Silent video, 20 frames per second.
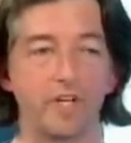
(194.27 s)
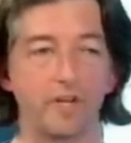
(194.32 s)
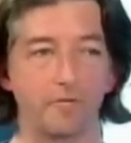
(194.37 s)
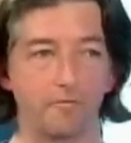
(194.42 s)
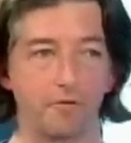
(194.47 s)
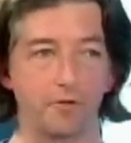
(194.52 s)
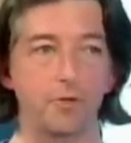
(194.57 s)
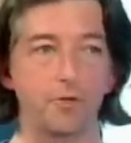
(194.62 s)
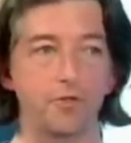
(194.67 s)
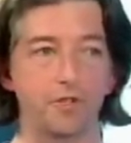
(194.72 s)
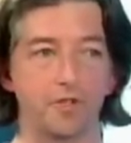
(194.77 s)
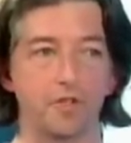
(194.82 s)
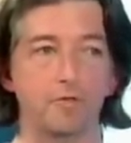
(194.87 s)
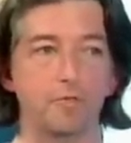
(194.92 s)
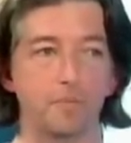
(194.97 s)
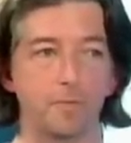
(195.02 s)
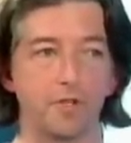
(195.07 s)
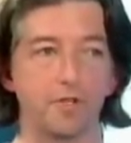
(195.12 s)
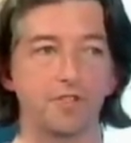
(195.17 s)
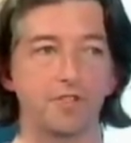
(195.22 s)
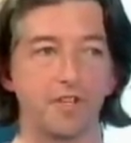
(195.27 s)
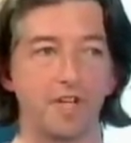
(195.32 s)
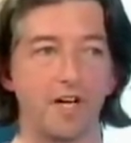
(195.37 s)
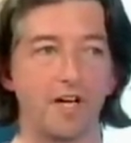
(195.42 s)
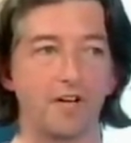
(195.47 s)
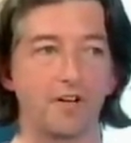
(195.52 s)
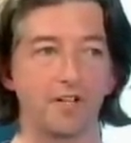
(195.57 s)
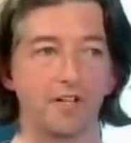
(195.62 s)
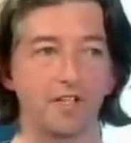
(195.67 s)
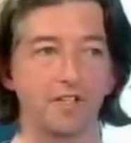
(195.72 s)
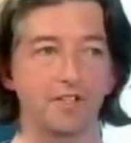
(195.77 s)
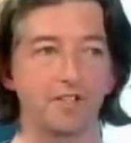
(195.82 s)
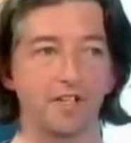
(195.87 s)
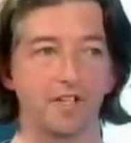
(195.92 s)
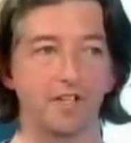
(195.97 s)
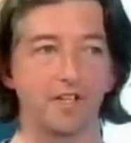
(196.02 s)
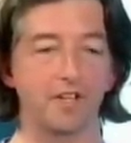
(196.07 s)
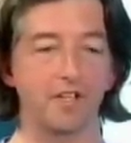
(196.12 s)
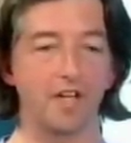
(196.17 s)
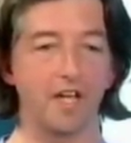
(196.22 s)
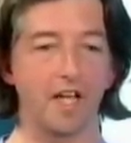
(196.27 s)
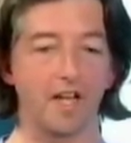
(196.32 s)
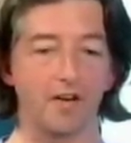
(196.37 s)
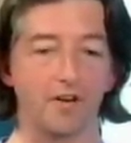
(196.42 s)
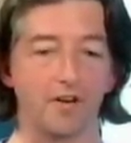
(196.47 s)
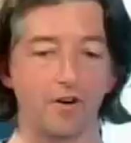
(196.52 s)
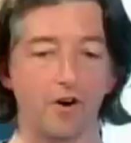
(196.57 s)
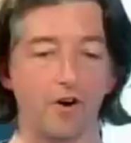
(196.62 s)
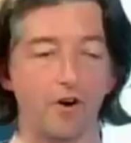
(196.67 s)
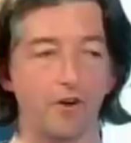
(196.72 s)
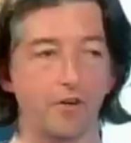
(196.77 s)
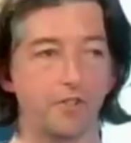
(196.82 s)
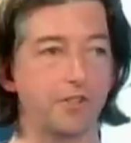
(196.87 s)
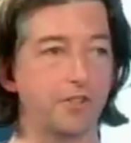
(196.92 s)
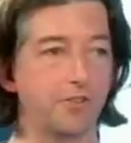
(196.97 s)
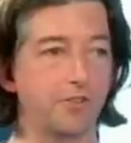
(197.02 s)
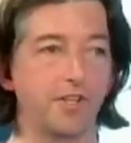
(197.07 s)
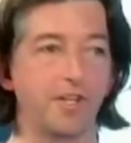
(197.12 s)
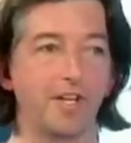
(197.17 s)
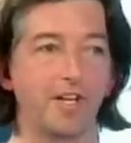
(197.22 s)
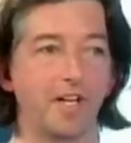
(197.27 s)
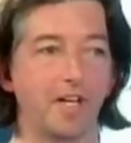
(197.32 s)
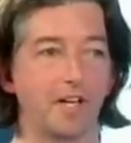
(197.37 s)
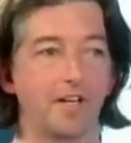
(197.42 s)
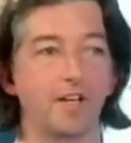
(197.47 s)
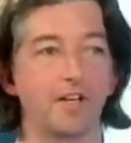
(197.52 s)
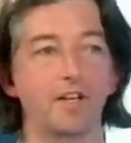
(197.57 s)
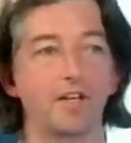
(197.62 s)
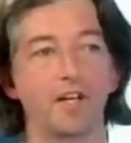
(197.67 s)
infusion of personalities and artistry and